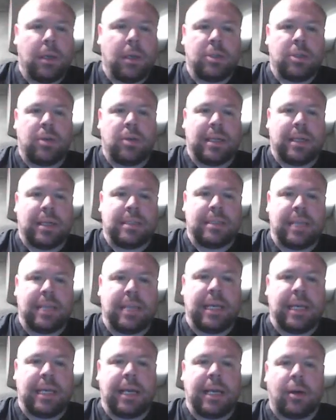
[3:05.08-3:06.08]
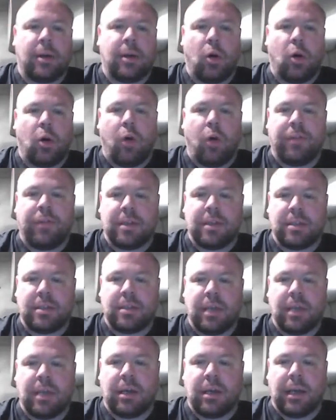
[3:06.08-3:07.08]
So you can see here off
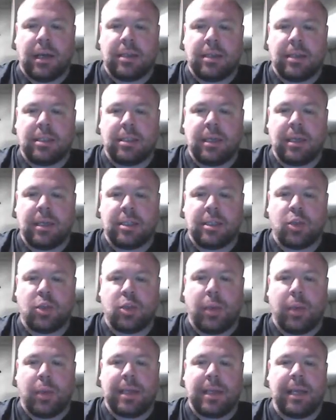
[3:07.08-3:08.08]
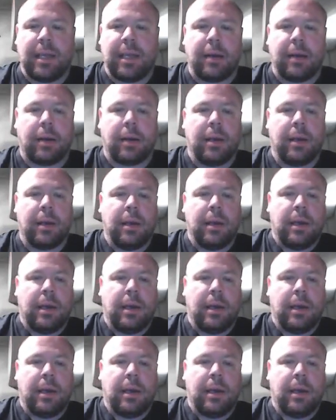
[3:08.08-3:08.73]
his tweet here,